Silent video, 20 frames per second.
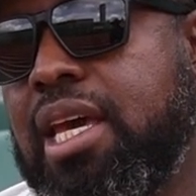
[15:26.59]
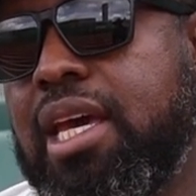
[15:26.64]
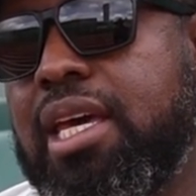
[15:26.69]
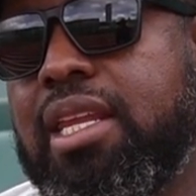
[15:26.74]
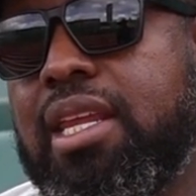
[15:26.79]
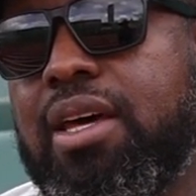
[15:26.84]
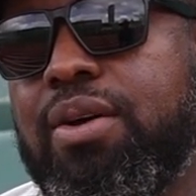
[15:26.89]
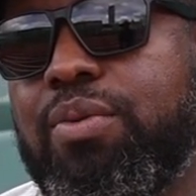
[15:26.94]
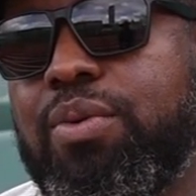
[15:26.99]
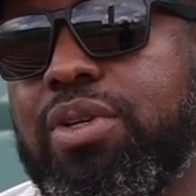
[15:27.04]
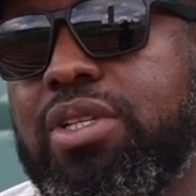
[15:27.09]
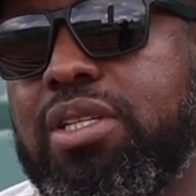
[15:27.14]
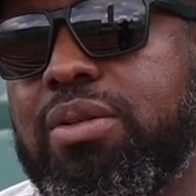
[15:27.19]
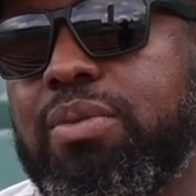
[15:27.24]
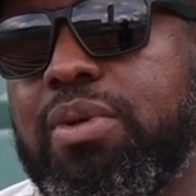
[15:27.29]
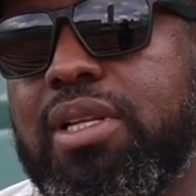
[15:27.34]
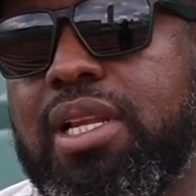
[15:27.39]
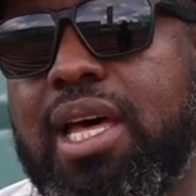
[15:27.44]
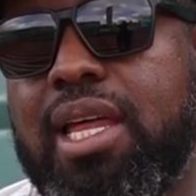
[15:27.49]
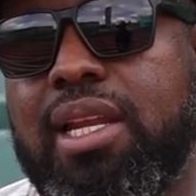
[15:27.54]
and I wish
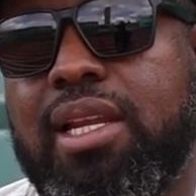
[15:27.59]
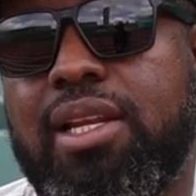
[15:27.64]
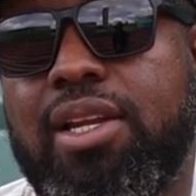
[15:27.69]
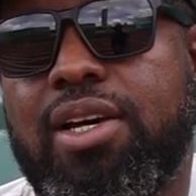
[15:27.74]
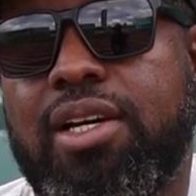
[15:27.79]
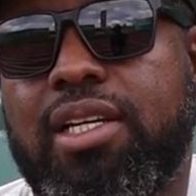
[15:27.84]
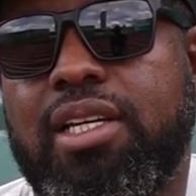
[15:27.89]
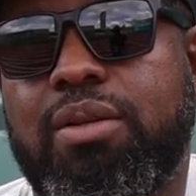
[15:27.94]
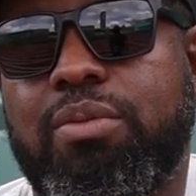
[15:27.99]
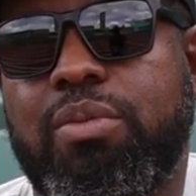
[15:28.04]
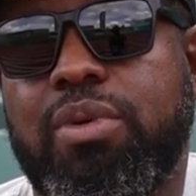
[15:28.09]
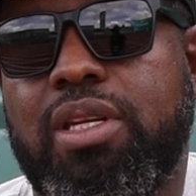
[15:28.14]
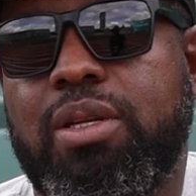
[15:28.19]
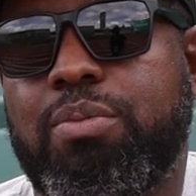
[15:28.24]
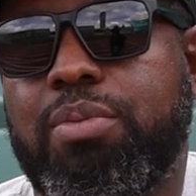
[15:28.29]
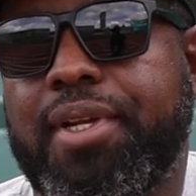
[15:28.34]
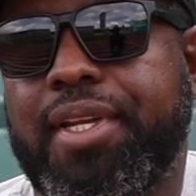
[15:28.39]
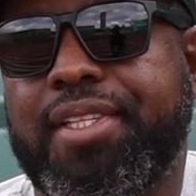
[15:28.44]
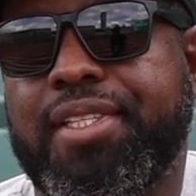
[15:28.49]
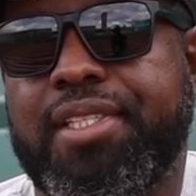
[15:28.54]
him a lot of luck and many
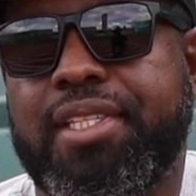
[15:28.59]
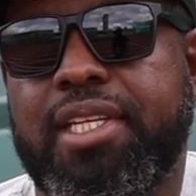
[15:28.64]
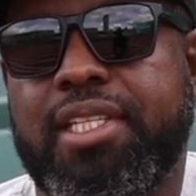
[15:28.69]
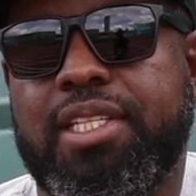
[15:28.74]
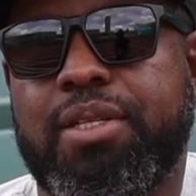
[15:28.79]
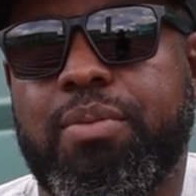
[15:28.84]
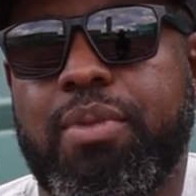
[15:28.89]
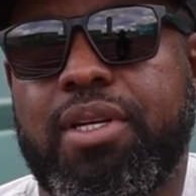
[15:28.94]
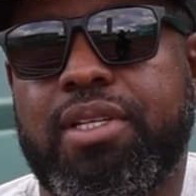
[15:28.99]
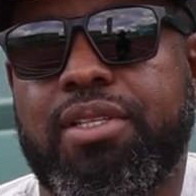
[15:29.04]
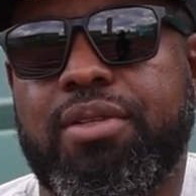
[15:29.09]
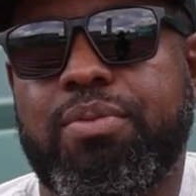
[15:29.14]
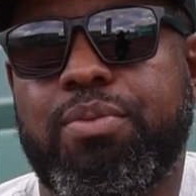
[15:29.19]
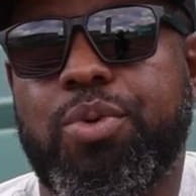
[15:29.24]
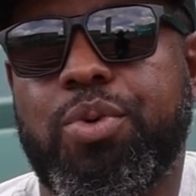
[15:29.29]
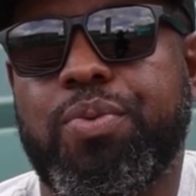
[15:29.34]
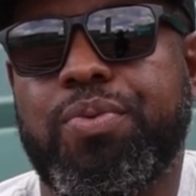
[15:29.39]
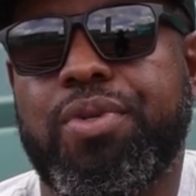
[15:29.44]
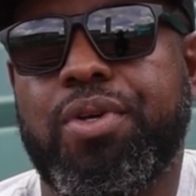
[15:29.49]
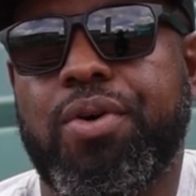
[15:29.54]
blessings as he makes his
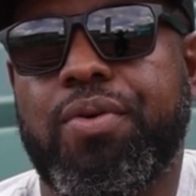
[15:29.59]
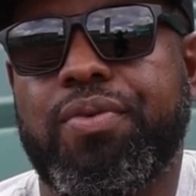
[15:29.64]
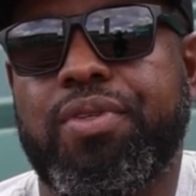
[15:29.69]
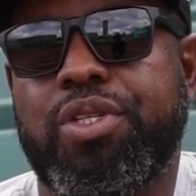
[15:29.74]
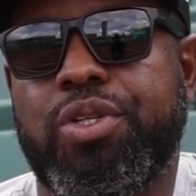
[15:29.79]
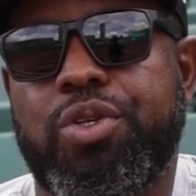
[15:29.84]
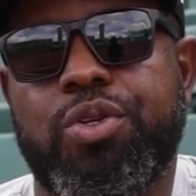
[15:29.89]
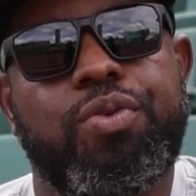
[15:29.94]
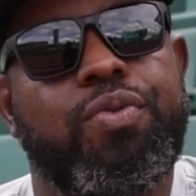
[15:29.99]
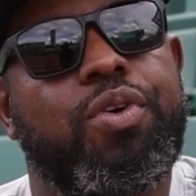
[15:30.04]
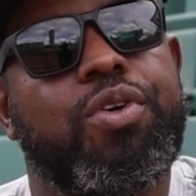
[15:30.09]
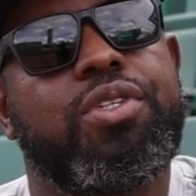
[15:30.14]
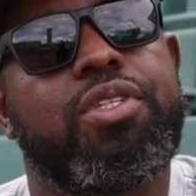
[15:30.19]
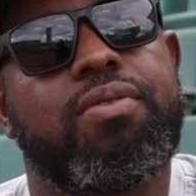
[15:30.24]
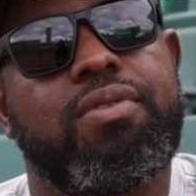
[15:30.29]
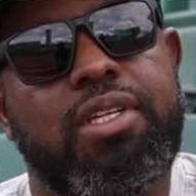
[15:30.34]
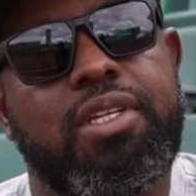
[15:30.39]
move over to the University